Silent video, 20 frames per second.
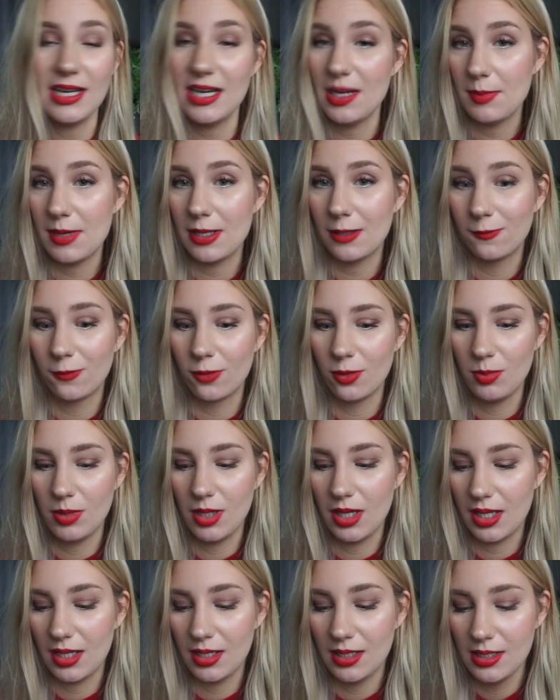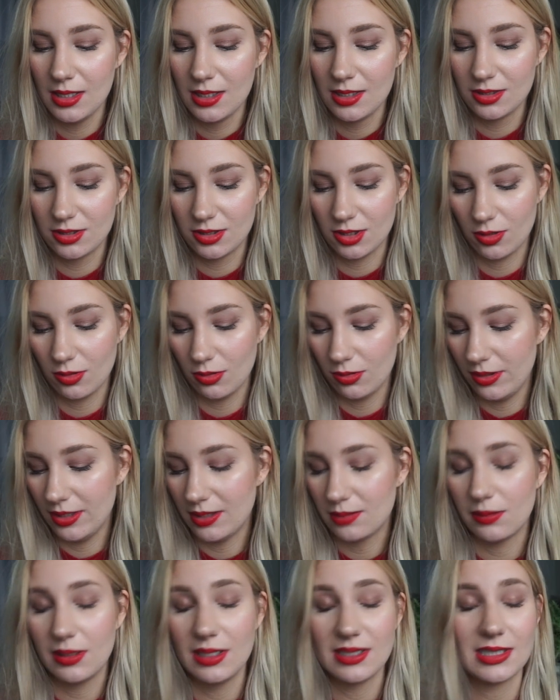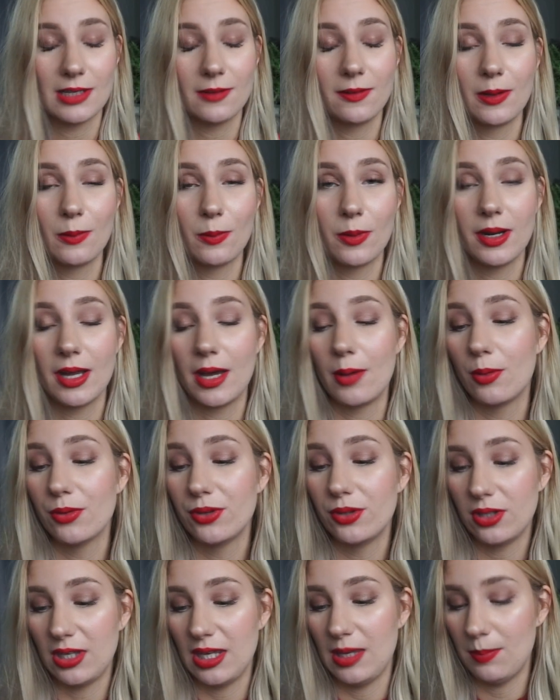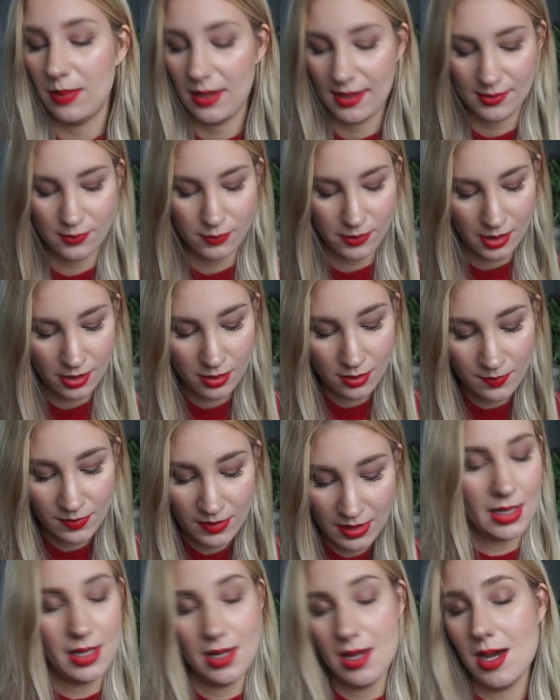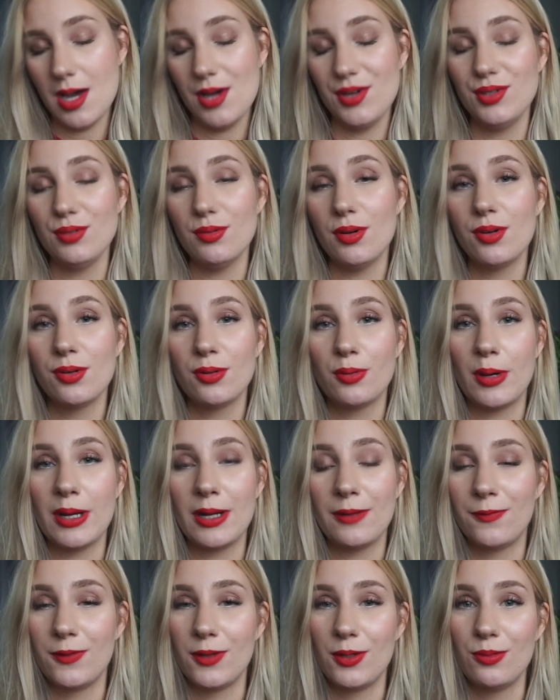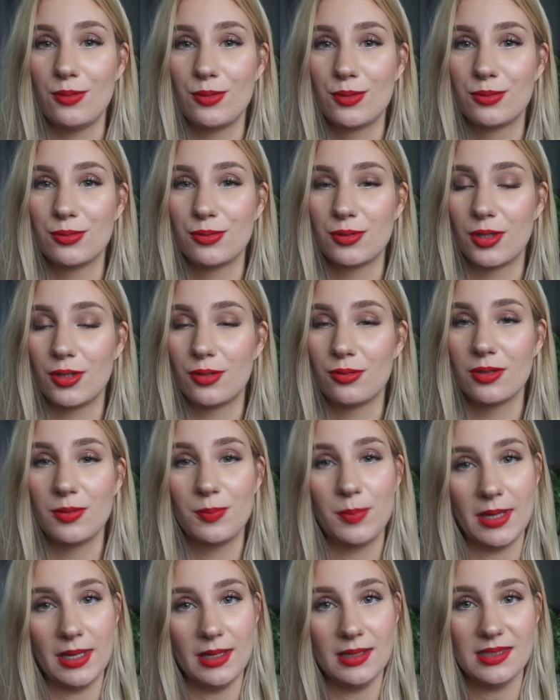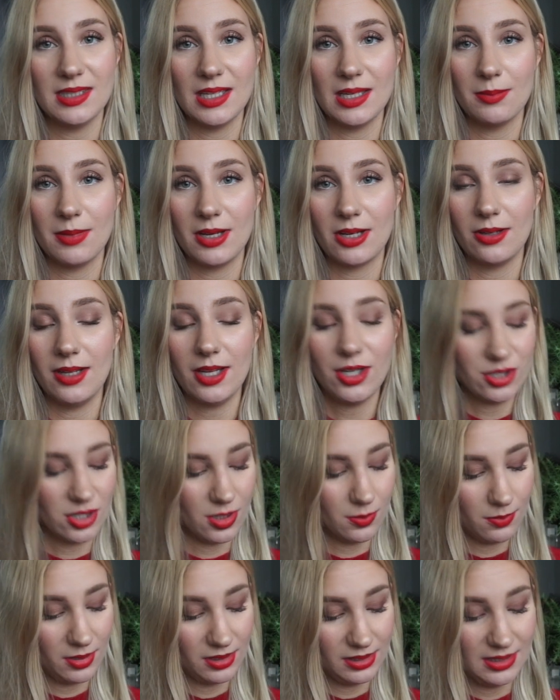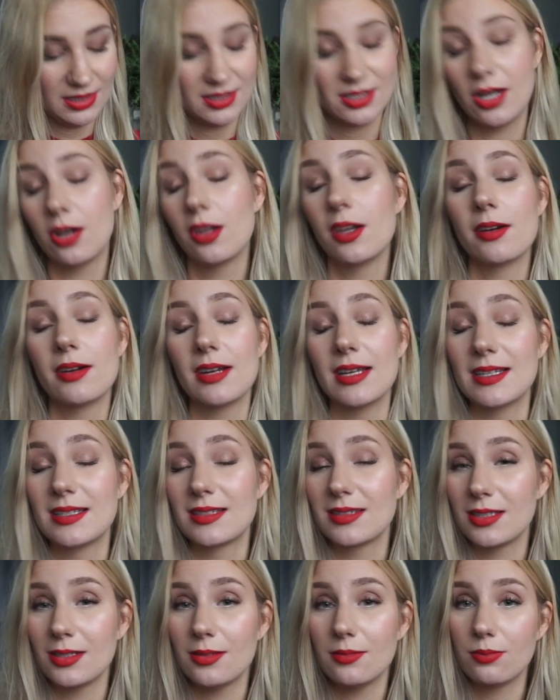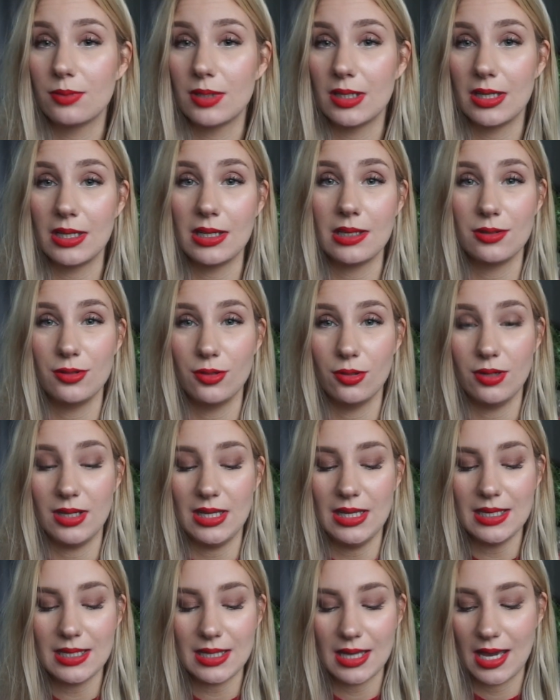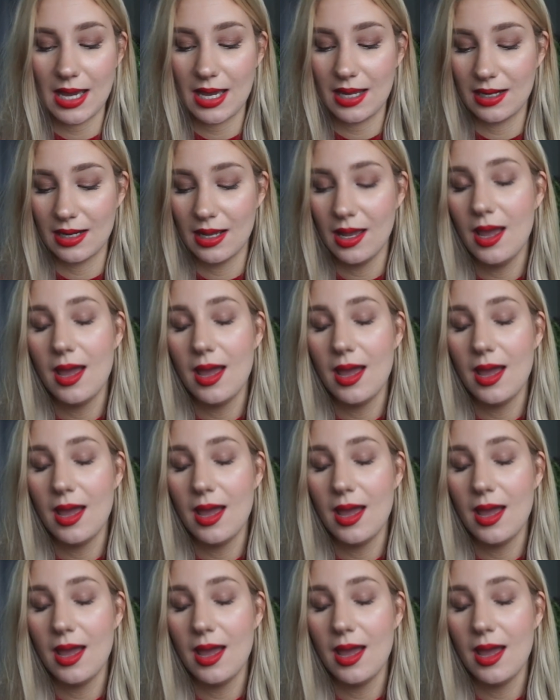in a matte formula, so this one is definitely one I want to keep as well. I do own quite a few cool toned pinks in my collection, but this color is still really unique and